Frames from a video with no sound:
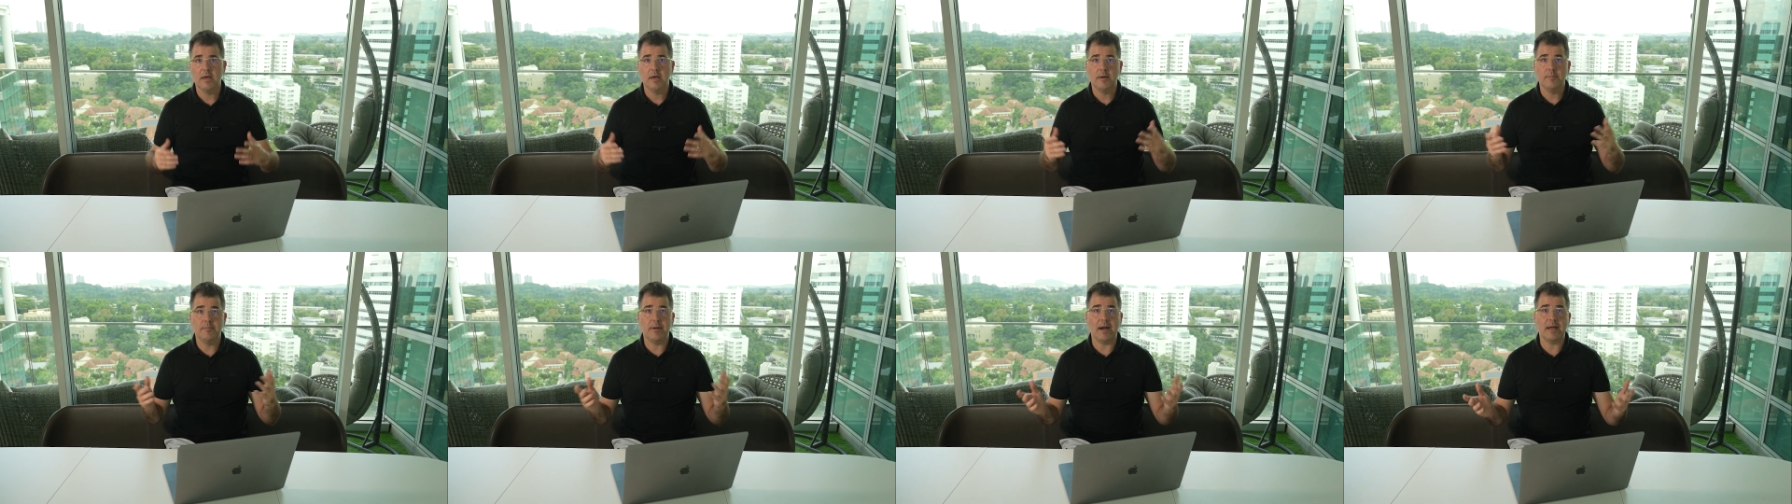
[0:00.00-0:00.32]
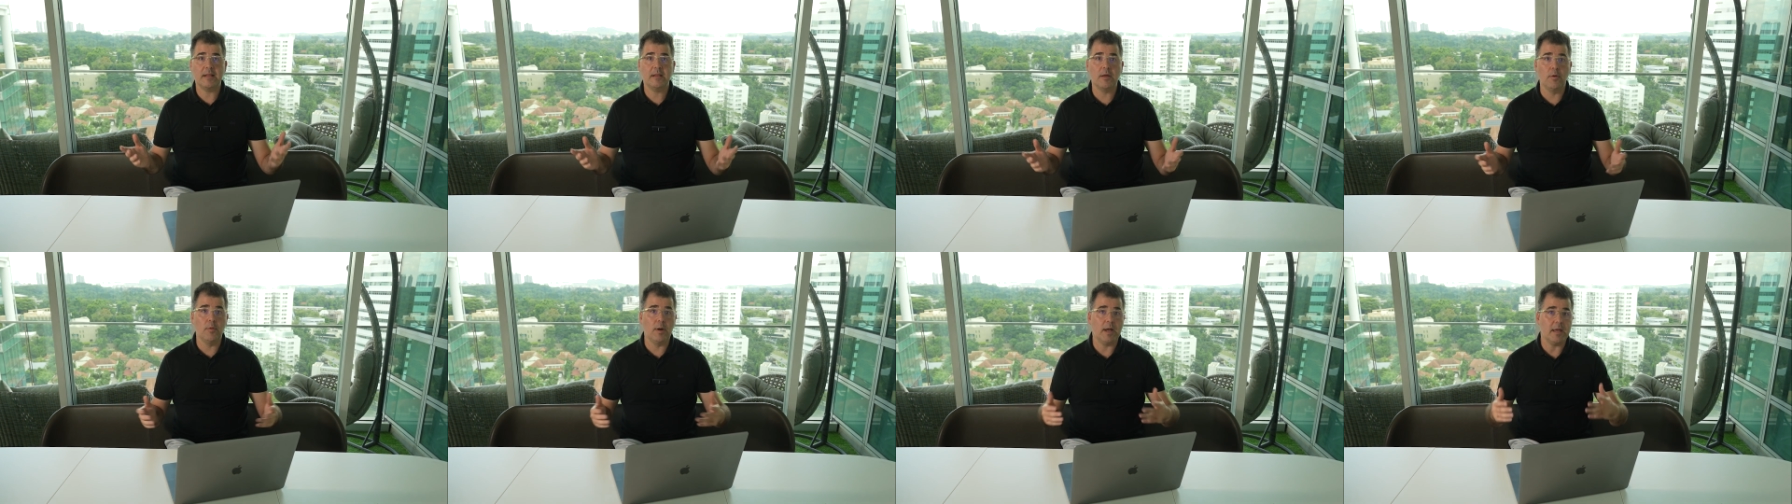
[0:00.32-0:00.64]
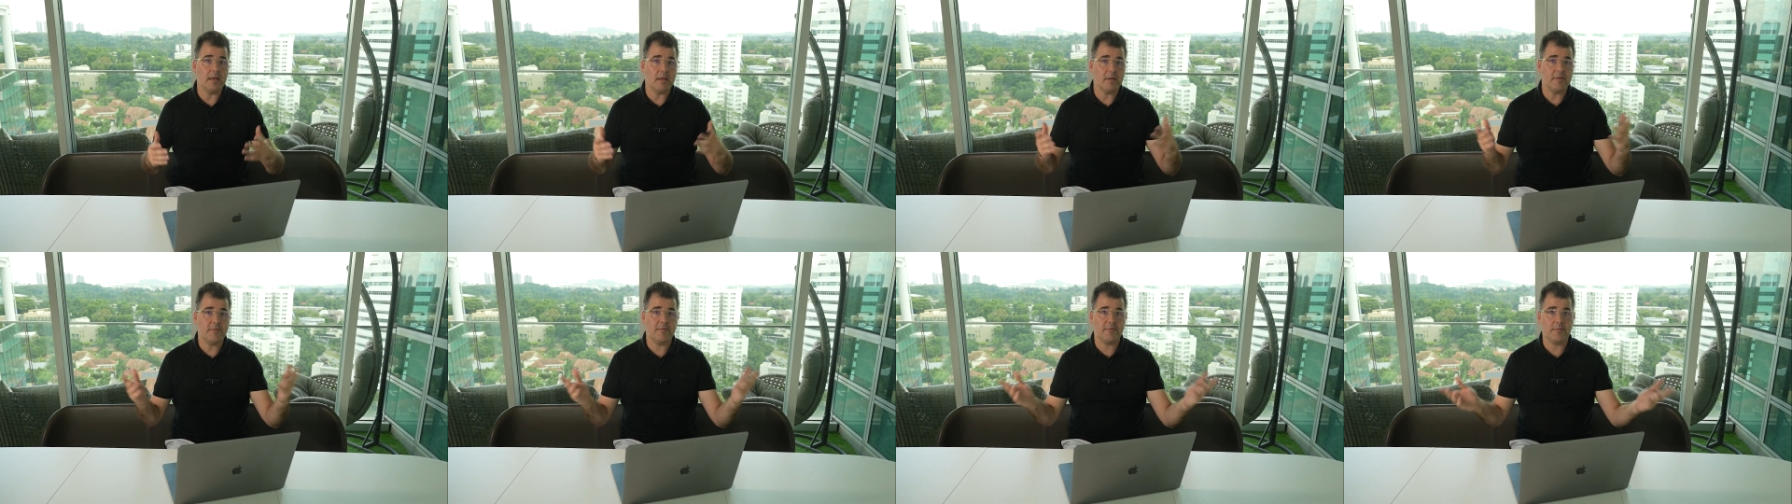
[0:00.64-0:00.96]
By the way,
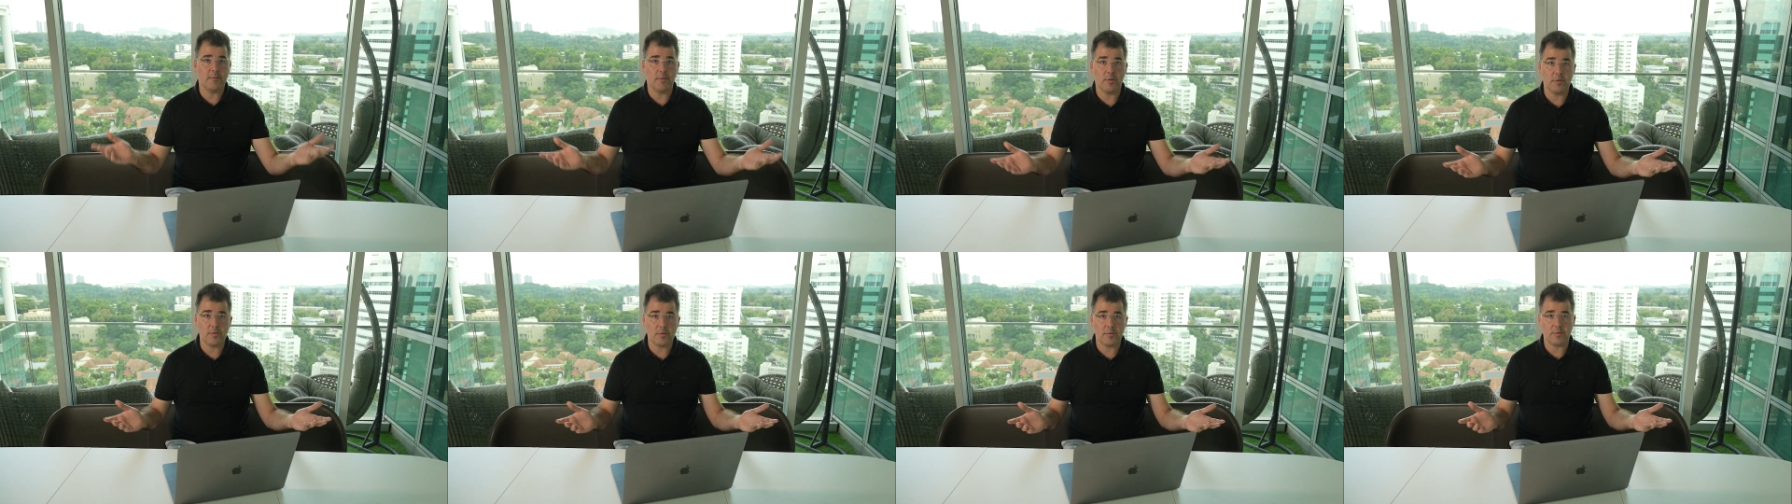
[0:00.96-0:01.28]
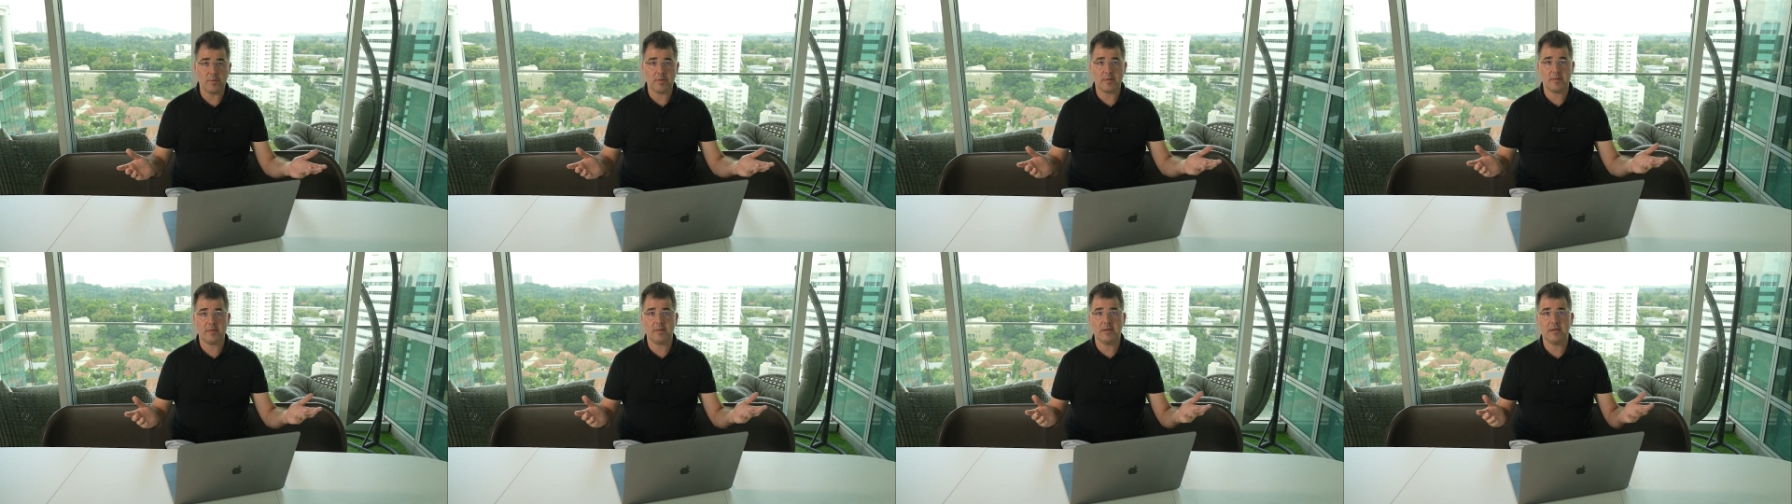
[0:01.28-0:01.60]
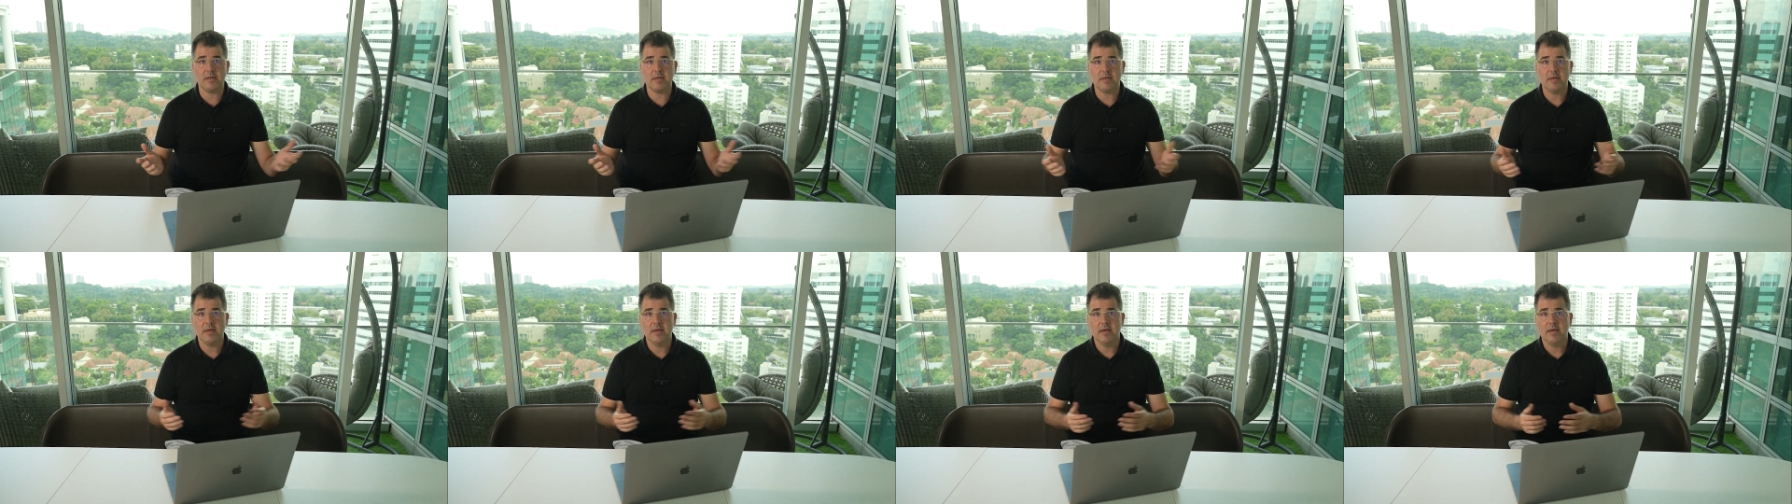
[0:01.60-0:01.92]
if you want to
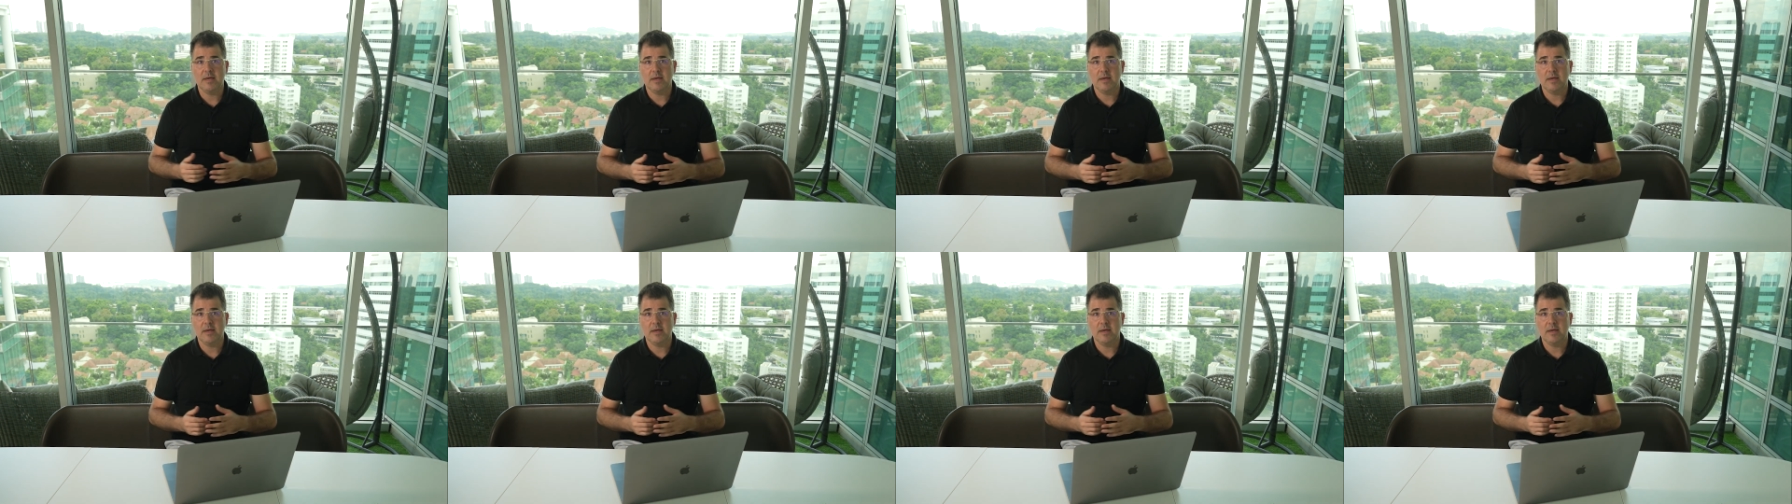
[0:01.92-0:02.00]
see